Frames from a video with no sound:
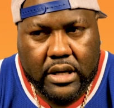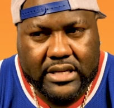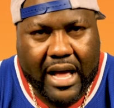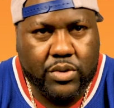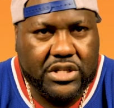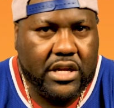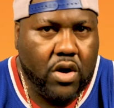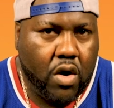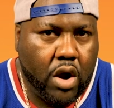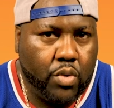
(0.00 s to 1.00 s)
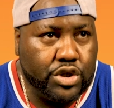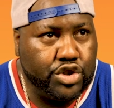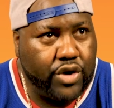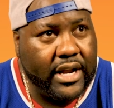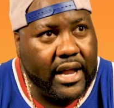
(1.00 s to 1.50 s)
Cause I was hit hard when
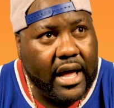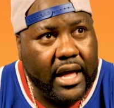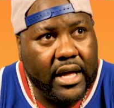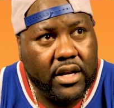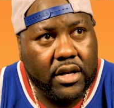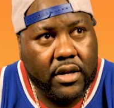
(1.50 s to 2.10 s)
Dre died.